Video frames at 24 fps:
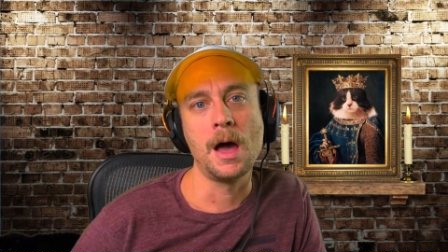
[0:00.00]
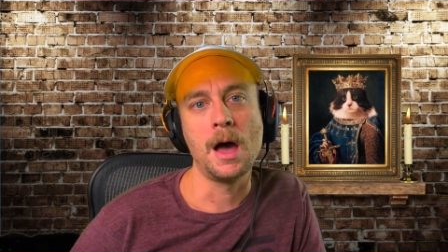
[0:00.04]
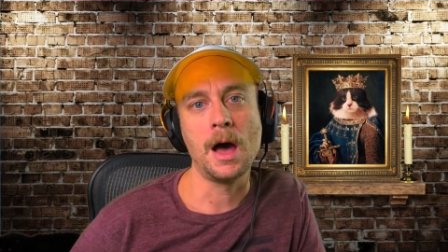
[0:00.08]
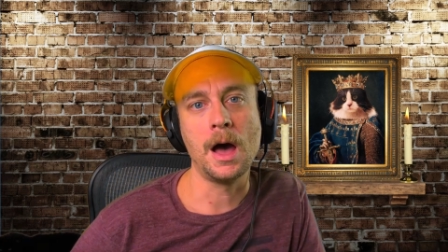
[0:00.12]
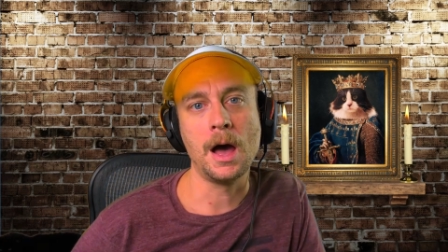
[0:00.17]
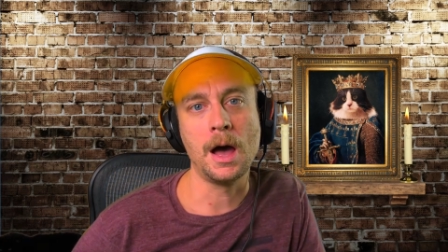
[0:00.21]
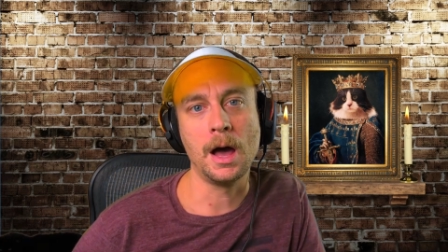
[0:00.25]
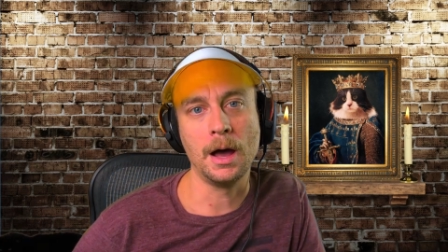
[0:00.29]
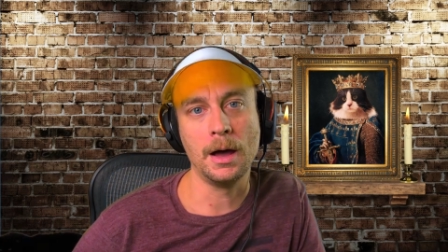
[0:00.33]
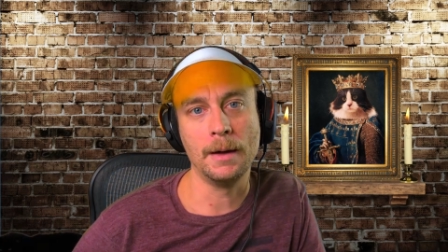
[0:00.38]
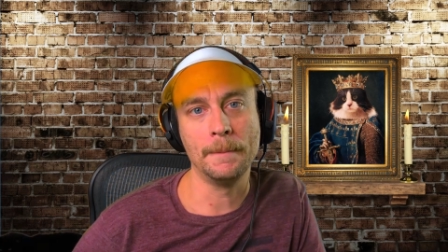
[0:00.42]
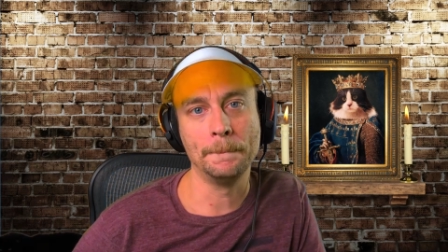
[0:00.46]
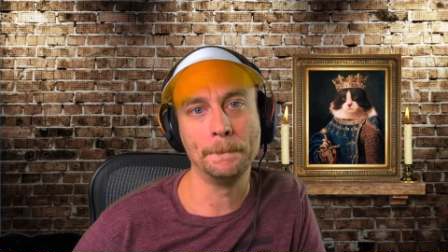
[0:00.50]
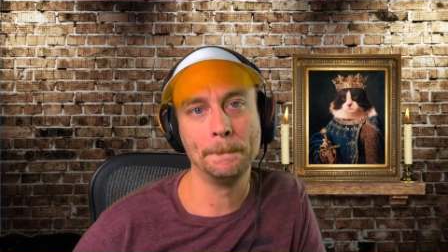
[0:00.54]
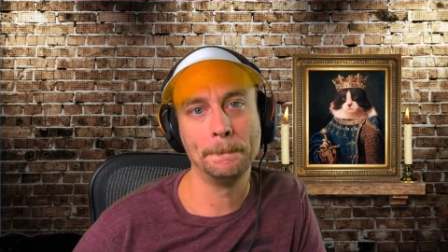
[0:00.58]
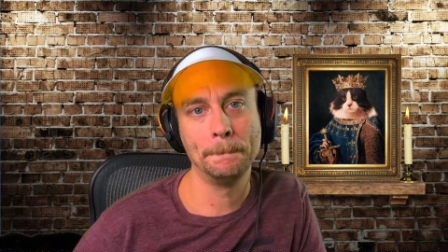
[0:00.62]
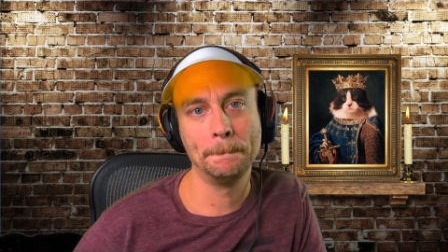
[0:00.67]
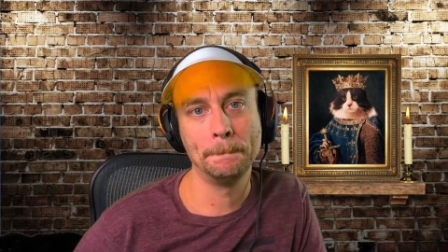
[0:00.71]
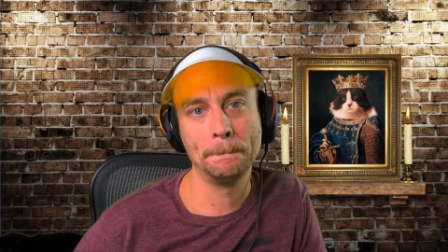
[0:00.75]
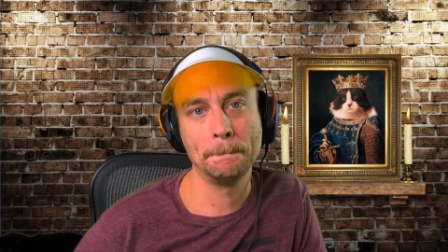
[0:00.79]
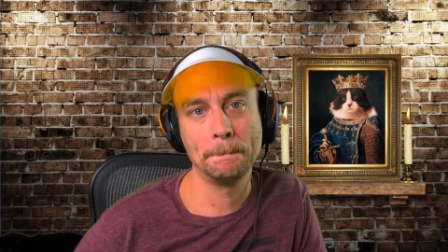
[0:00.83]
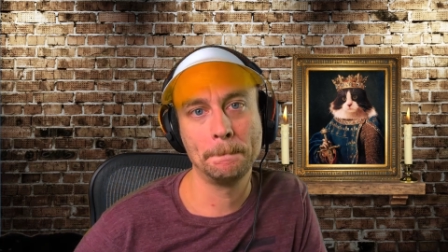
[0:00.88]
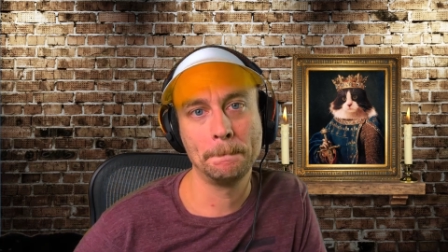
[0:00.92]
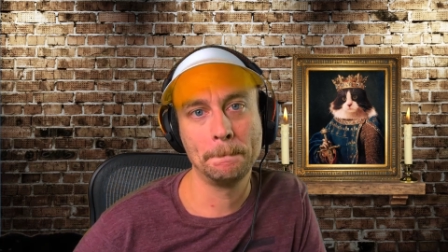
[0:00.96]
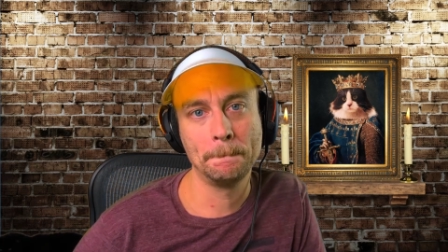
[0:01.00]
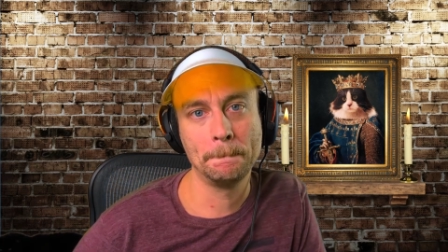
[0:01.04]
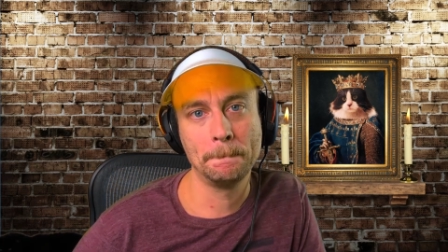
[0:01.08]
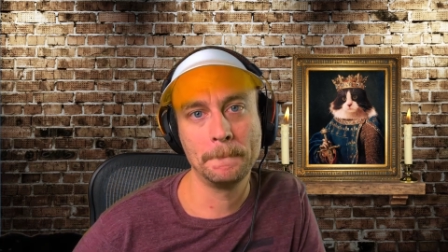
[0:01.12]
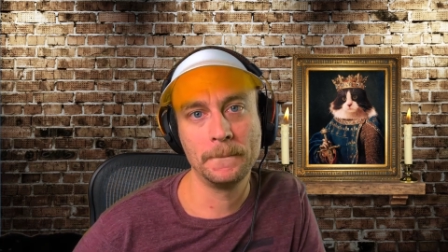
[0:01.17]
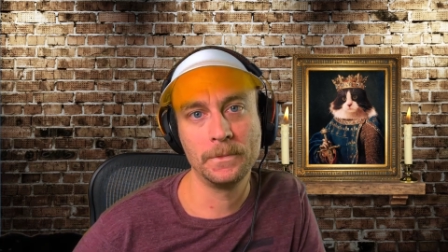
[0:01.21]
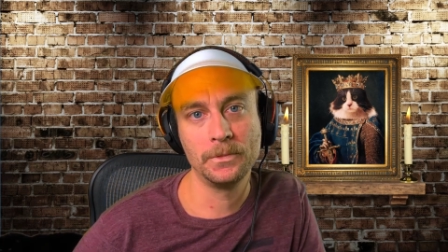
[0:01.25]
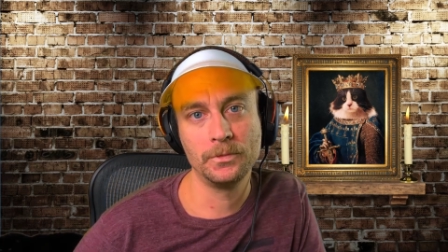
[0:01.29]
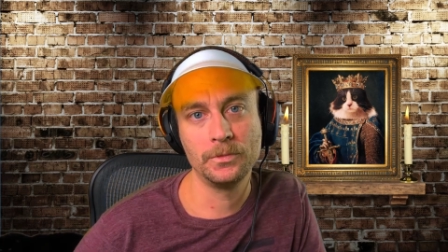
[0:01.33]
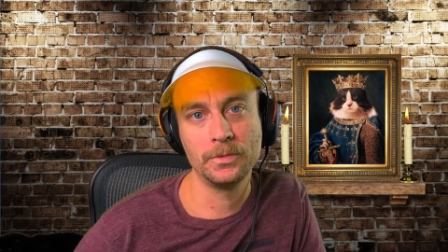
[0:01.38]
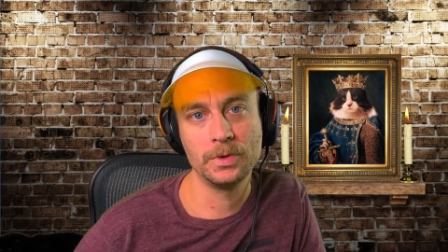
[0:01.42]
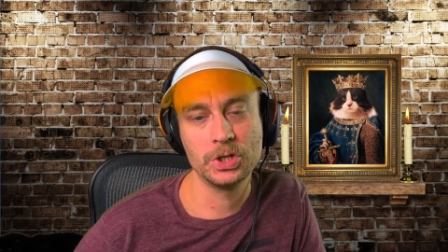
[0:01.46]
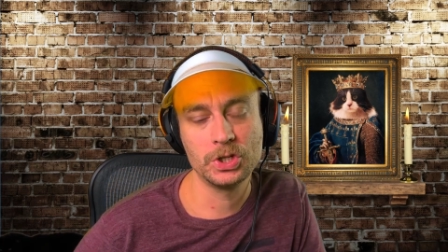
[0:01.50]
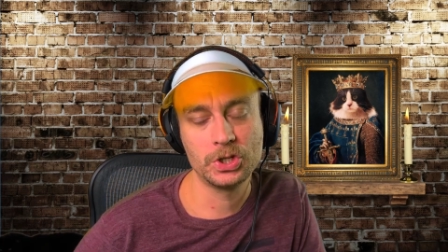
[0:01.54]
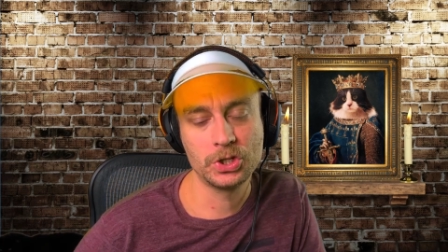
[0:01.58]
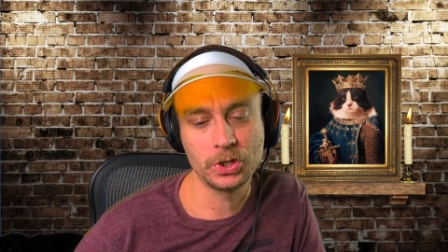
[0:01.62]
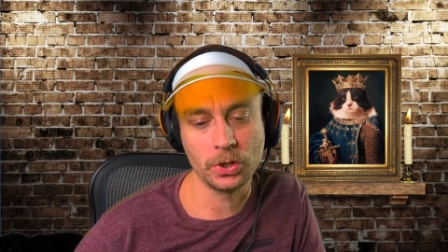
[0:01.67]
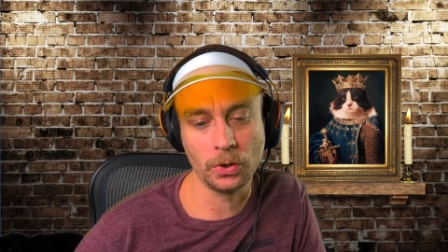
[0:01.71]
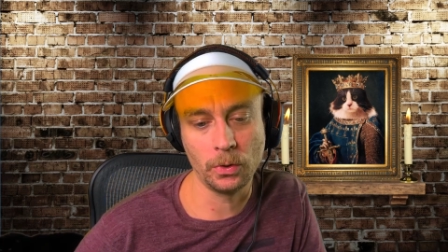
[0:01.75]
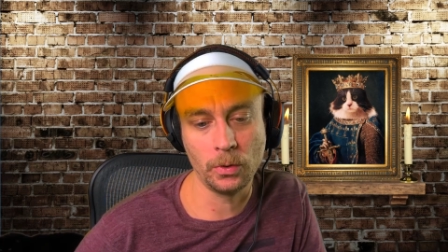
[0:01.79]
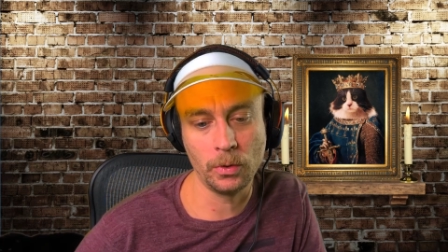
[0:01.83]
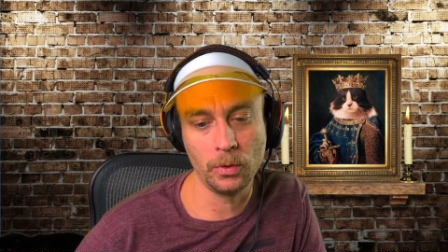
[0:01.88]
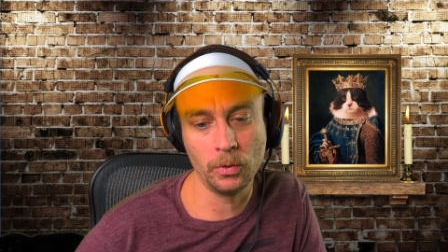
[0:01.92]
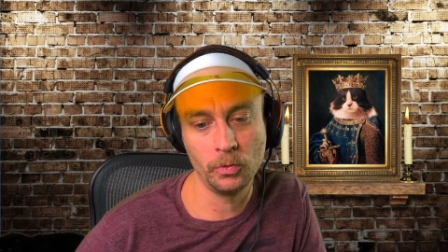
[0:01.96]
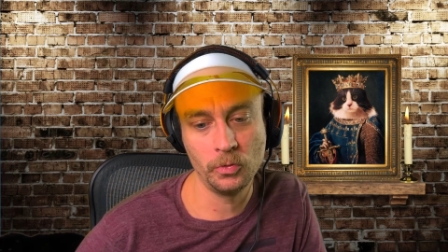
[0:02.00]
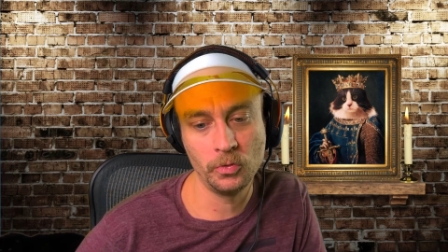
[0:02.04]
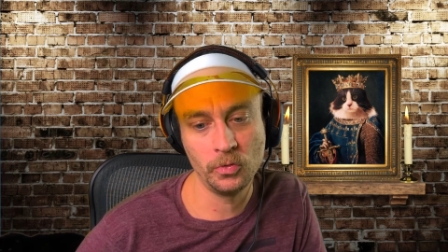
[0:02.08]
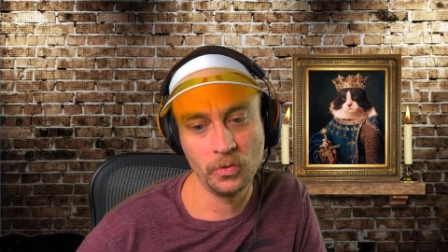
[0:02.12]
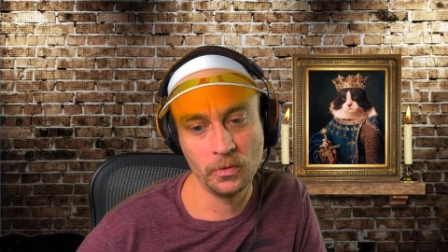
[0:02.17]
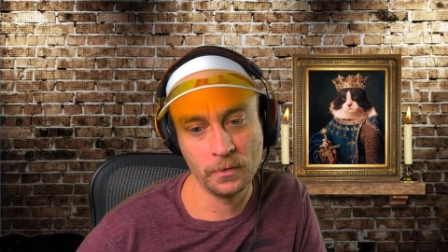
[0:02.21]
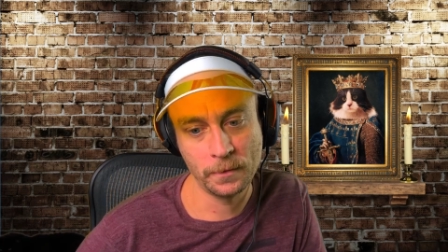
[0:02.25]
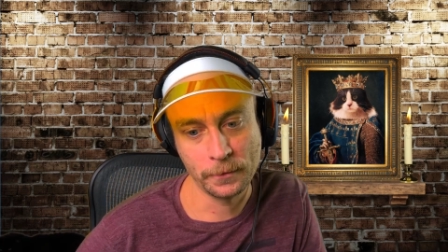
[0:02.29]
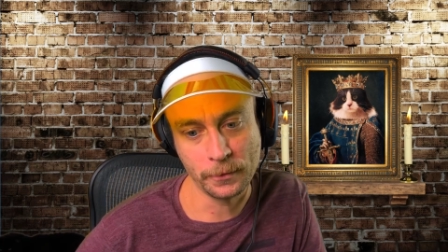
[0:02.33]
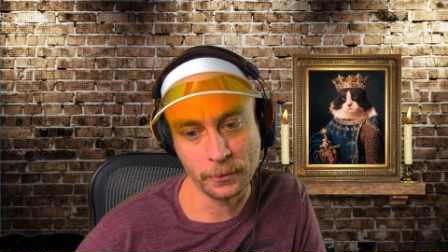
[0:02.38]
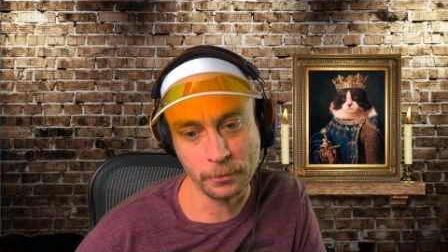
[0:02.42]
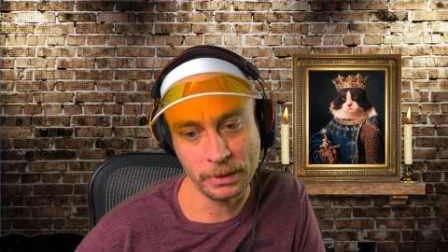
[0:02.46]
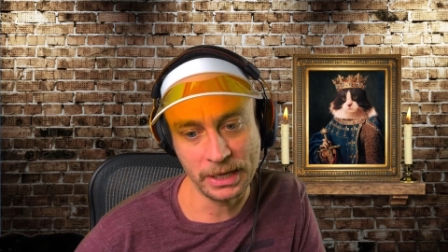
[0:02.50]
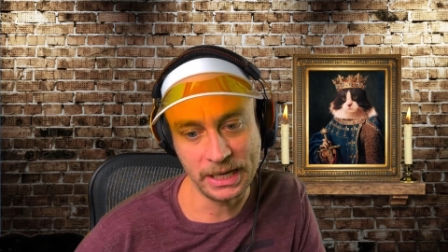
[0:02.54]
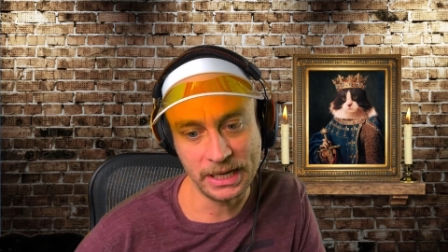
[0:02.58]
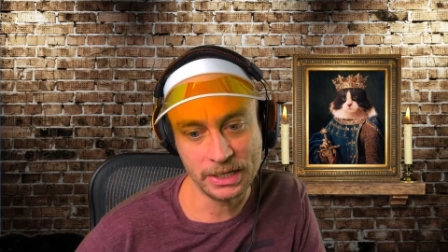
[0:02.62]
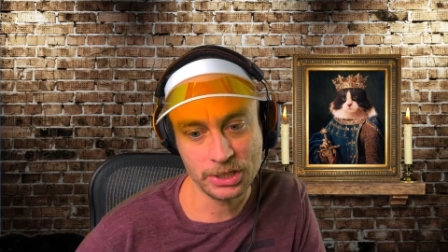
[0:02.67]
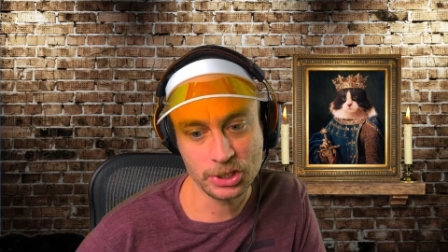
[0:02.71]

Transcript: Um, so for me,